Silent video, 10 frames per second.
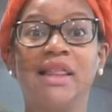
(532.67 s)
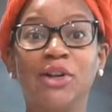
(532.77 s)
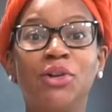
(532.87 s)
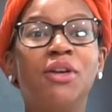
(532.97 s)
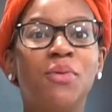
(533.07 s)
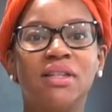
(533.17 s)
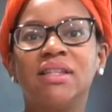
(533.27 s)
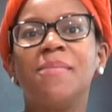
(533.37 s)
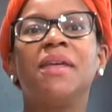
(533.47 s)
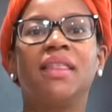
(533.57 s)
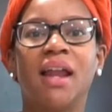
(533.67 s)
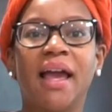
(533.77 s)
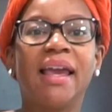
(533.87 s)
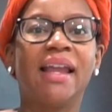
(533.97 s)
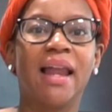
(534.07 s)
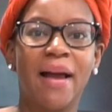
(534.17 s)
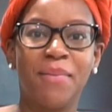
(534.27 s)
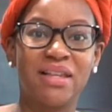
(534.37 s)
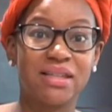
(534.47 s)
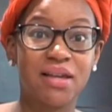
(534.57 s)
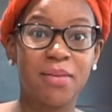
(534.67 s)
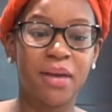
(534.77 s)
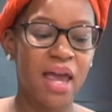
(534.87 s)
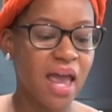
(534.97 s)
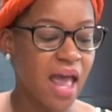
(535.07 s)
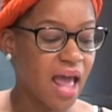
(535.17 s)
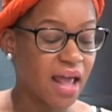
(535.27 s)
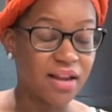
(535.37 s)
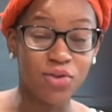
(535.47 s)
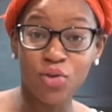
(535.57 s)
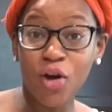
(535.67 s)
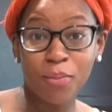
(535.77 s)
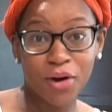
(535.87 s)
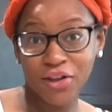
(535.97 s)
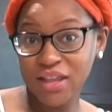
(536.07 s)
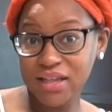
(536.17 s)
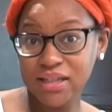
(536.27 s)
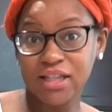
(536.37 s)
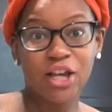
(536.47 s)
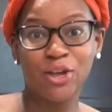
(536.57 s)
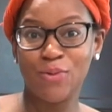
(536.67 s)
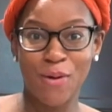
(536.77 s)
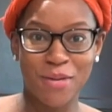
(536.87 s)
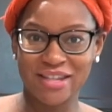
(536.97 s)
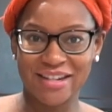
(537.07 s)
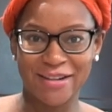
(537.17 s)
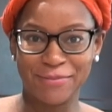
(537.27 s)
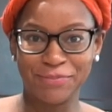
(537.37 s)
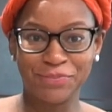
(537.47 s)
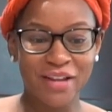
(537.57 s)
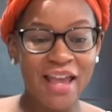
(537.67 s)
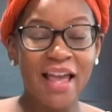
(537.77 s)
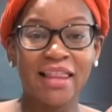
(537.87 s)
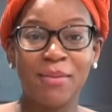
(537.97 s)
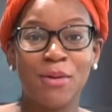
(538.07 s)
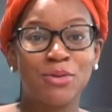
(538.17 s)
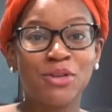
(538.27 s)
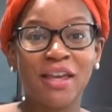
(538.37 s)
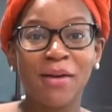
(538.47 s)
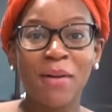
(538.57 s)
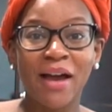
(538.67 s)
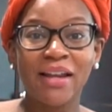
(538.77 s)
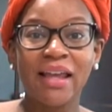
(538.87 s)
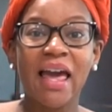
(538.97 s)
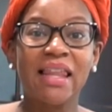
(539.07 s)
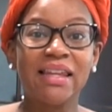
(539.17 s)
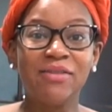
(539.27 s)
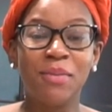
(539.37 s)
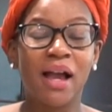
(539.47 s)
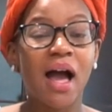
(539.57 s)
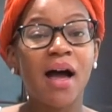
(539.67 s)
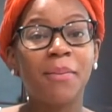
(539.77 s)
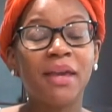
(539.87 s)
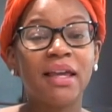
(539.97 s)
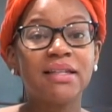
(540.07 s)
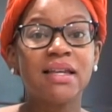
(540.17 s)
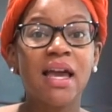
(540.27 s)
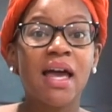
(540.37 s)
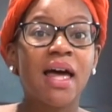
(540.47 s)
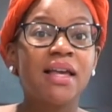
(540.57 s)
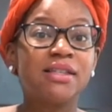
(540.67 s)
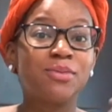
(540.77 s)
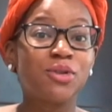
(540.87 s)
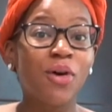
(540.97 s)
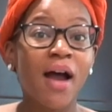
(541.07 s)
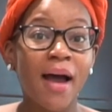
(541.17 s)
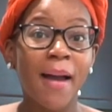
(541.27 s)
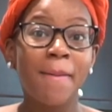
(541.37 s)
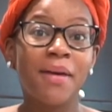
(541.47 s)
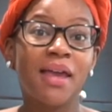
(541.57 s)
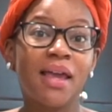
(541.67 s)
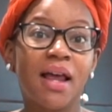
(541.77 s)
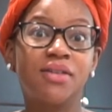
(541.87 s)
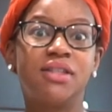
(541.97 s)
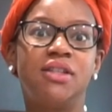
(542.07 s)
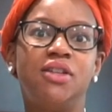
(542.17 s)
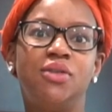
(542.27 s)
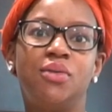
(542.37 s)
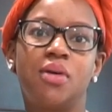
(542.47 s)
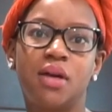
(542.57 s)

literally want something that I cannot mess up. And if you don't burn this, you won't mess it up. Let me know what you think about it. Leave me a comment, subscribe, and I'll see you